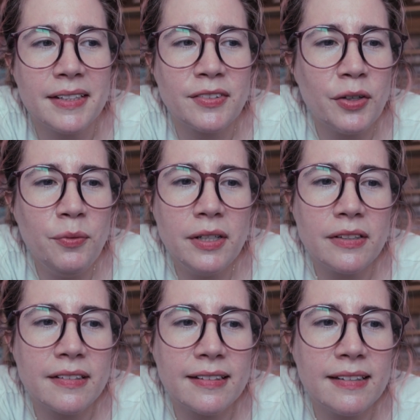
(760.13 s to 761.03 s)
So
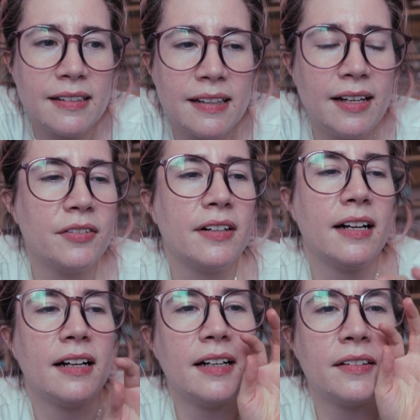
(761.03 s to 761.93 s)
weird to say it out
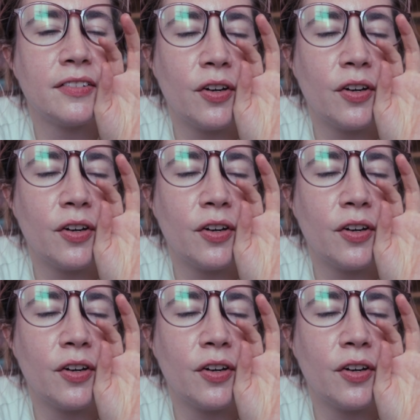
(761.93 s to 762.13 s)
loud.